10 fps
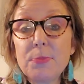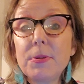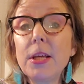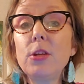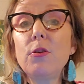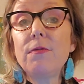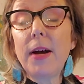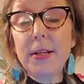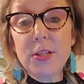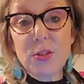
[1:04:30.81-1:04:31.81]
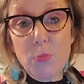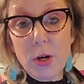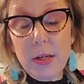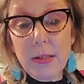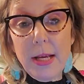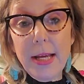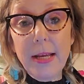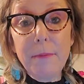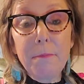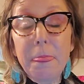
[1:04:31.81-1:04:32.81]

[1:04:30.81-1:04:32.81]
but then you find it's more clay,